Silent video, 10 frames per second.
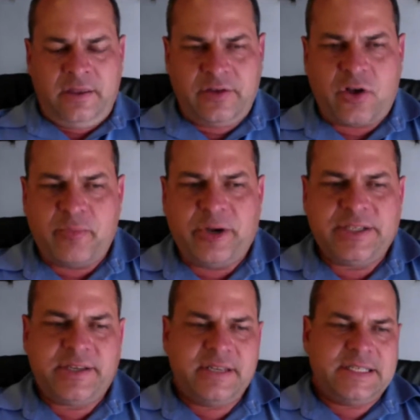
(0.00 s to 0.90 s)
The
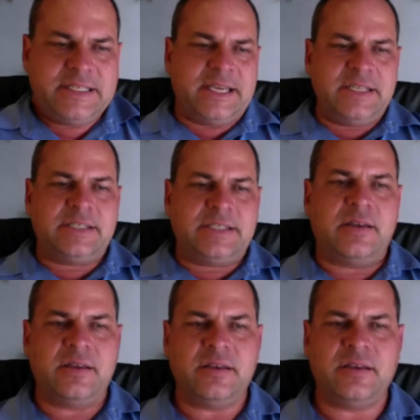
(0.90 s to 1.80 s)
compressor these days,
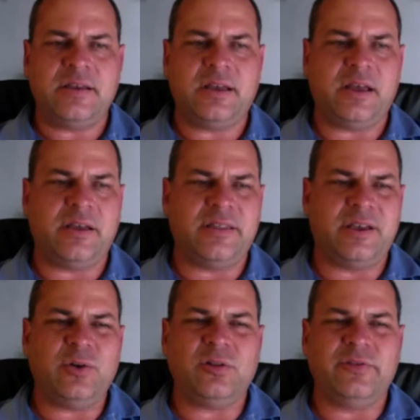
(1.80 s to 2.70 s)
they
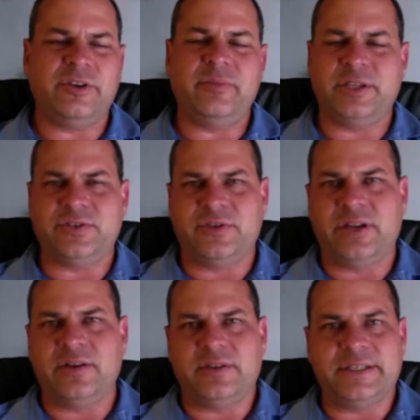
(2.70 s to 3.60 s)
all very much
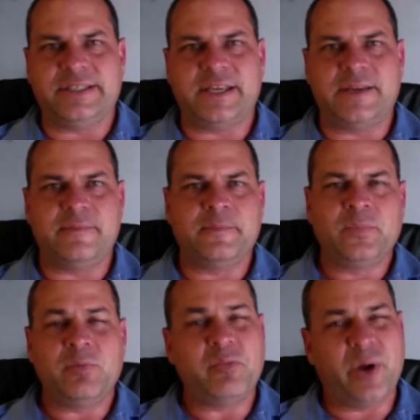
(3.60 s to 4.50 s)
run on the same
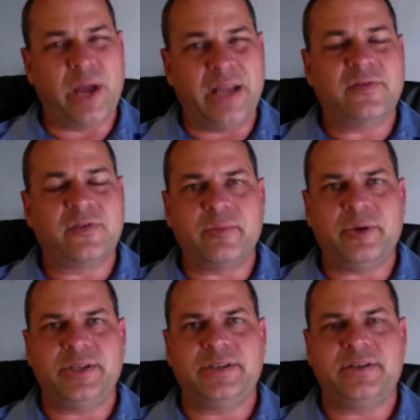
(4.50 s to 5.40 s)
brand of
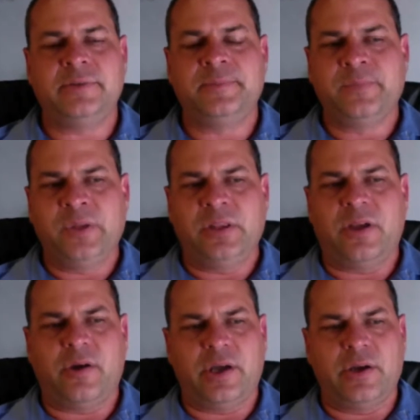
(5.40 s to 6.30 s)
compressor.
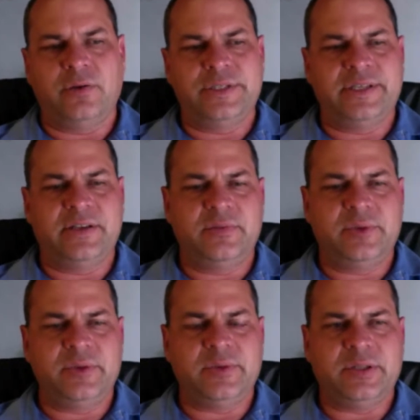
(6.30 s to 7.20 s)
Now I always say to
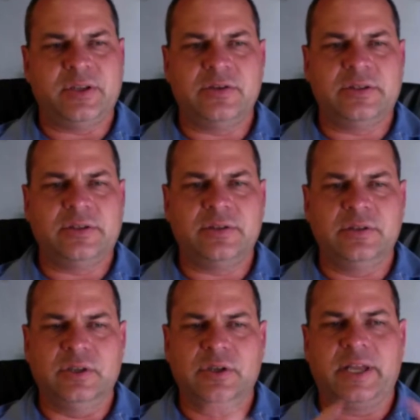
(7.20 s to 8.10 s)
people, don't
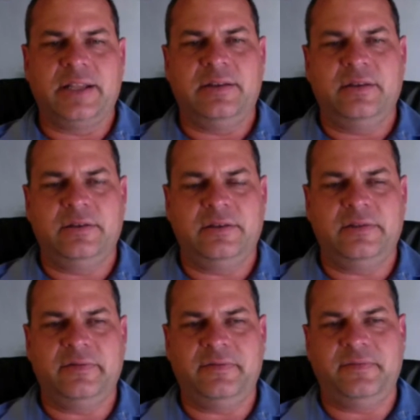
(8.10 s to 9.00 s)
look at
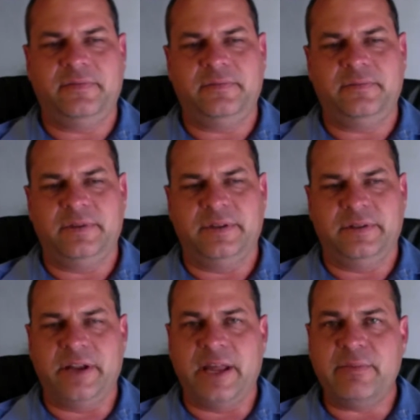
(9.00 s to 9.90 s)

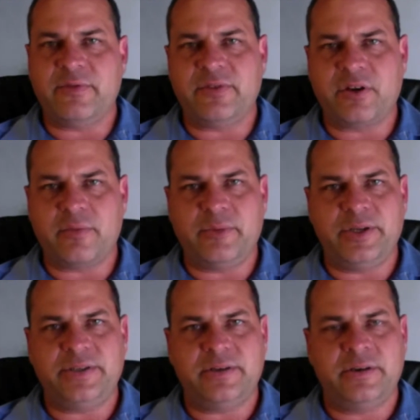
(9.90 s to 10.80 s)
the name of the
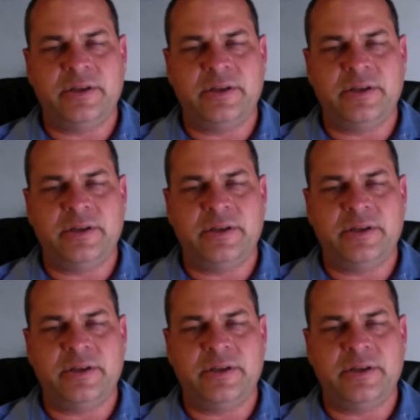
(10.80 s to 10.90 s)
compressor.